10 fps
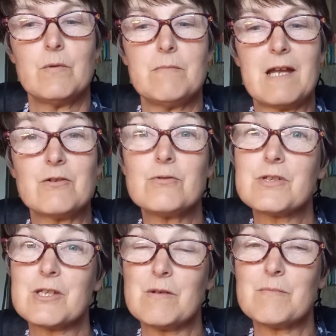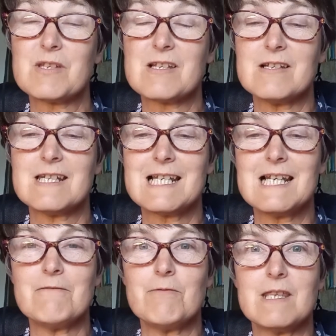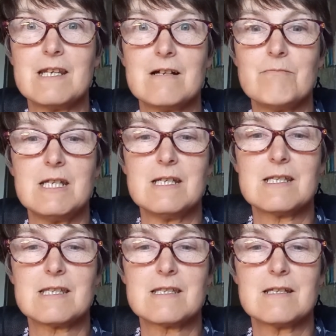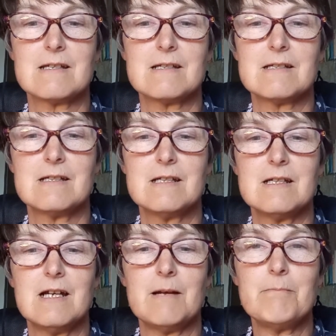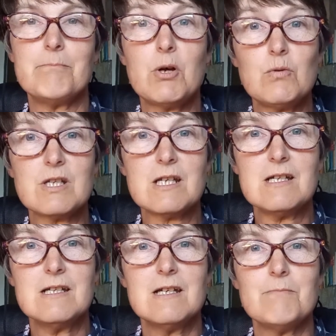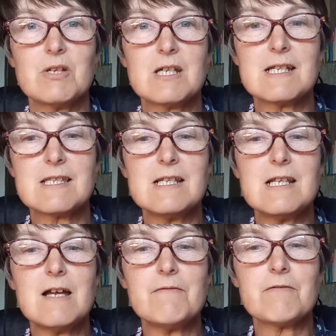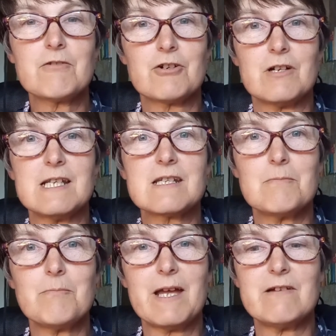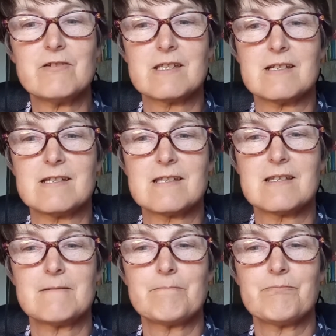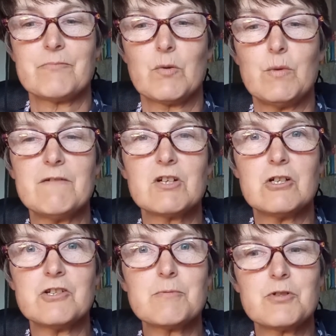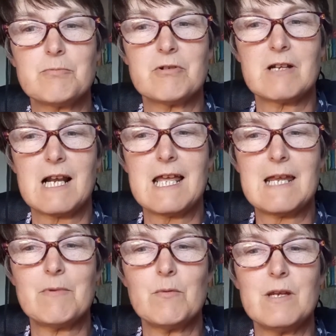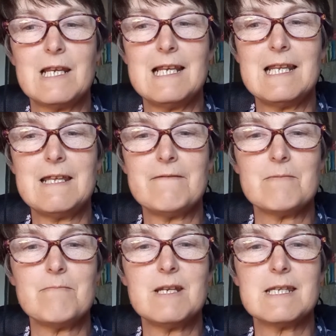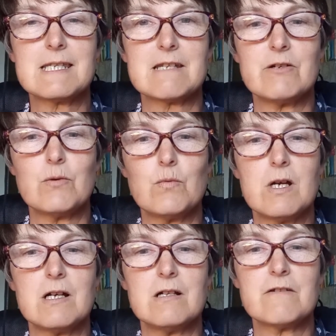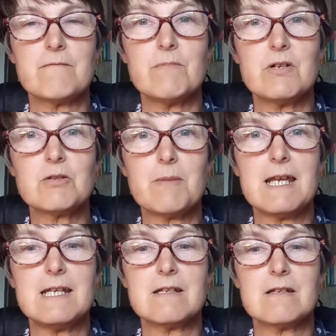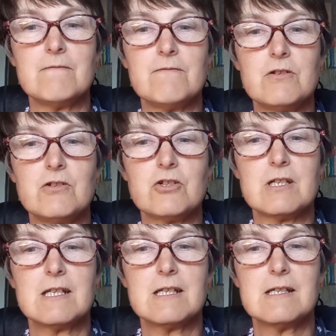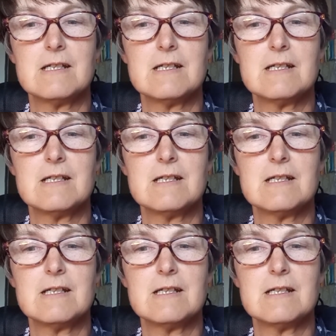We must learn to live within our means. And bolder, because the love of Christ compels us. We have a gospel to proclaim and we live and minister in a world of much pain and confusion.